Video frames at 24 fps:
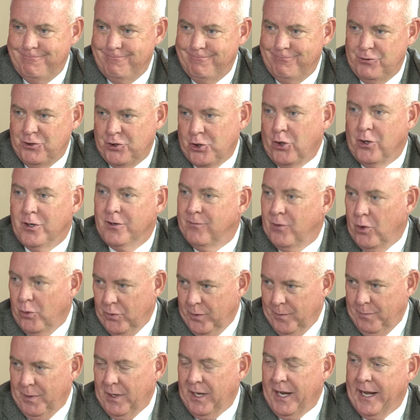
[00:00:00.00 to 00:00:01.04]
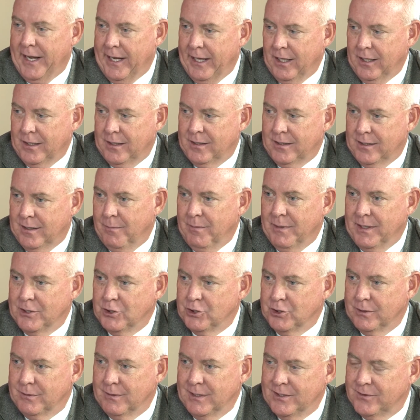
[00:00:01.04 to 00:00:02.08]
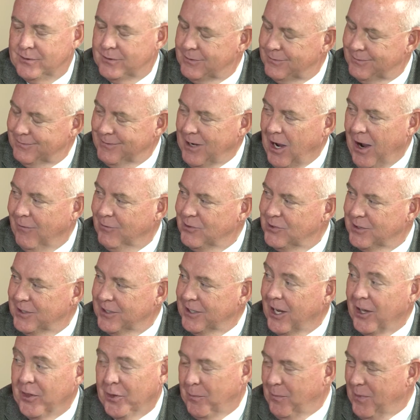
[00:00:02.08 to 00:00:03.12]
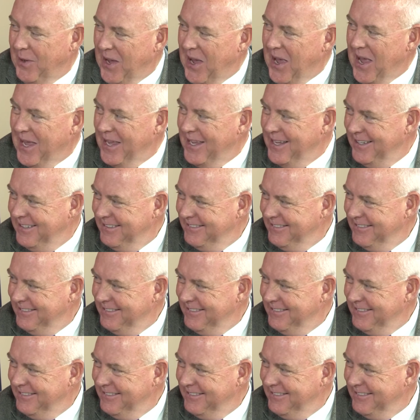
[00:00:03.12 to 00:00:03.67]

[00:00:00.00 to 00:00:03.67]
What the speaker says: serve on the Planning Commission. It's obviously not the pay.